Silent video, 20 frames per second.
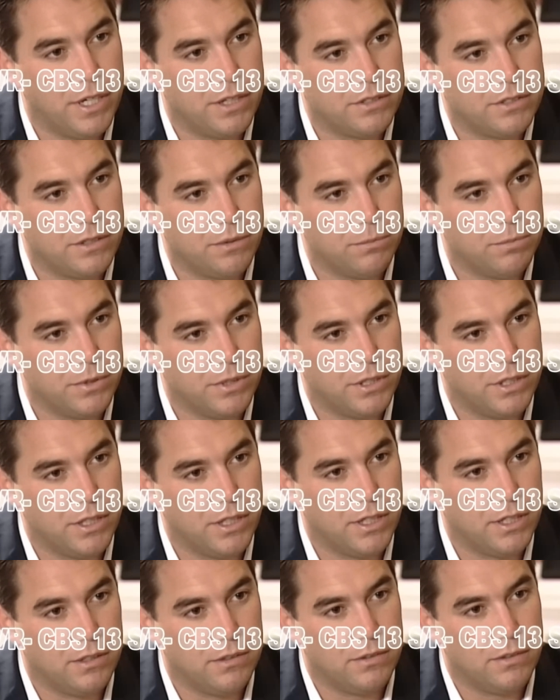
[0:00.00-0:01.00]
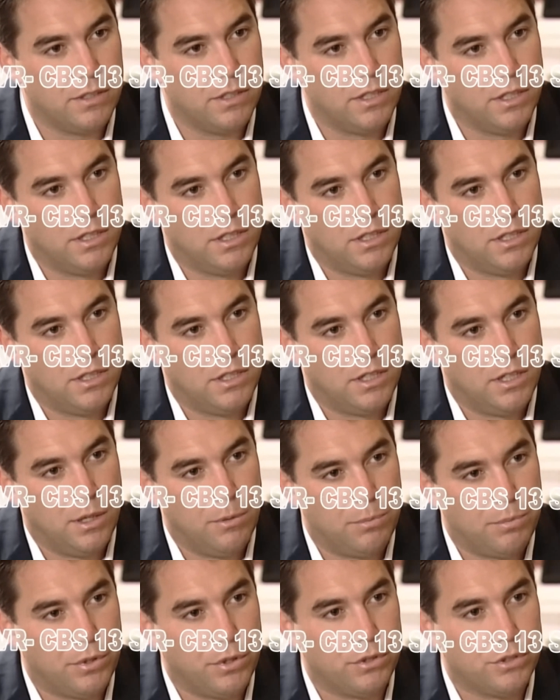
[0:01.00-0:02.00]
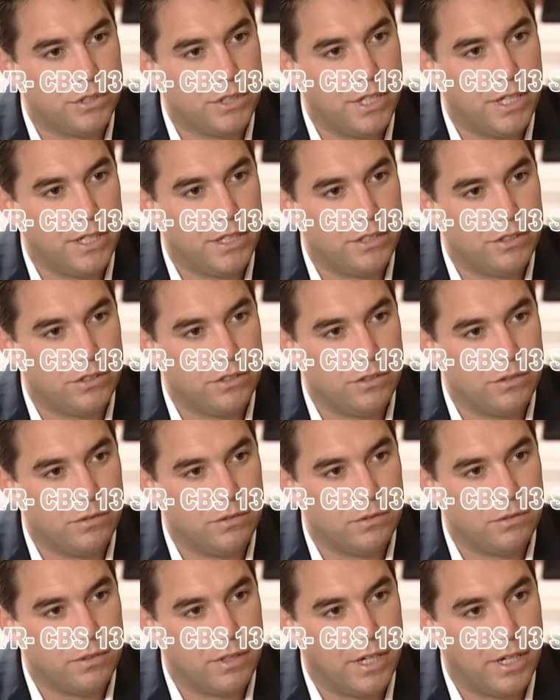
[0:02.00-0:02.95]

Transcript: I simply approached that issue